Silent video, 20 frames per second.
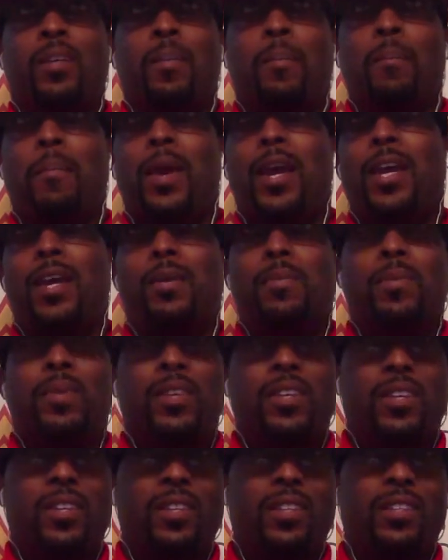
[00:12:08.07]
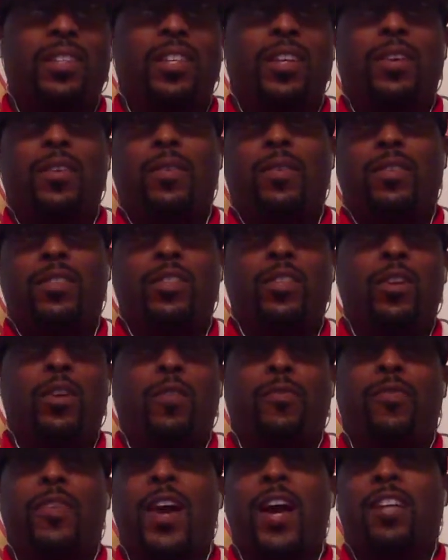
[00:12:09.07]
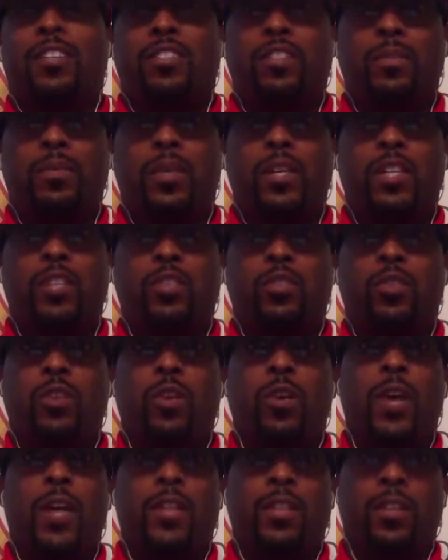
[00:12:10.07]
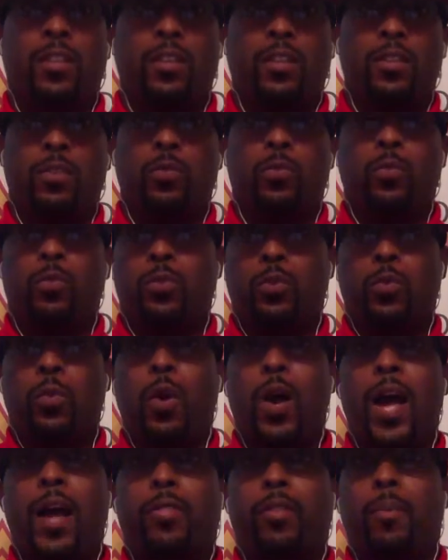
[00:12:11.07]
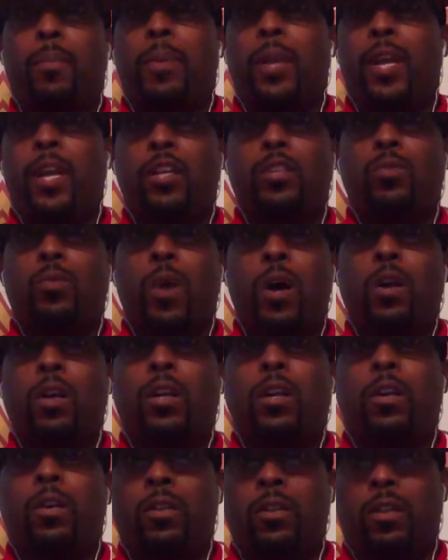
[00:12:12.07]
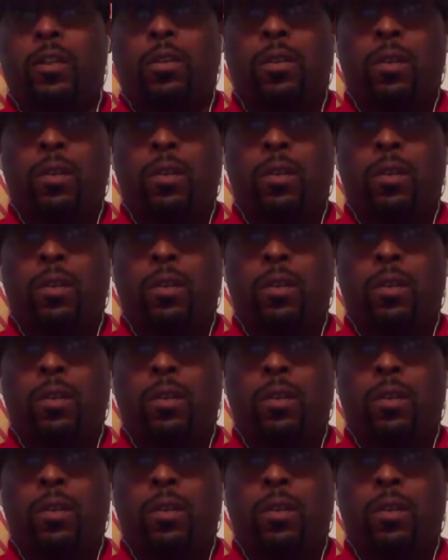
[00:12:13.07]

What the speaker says: maybe, you know, faster because you don't have to, you won't have the players walking on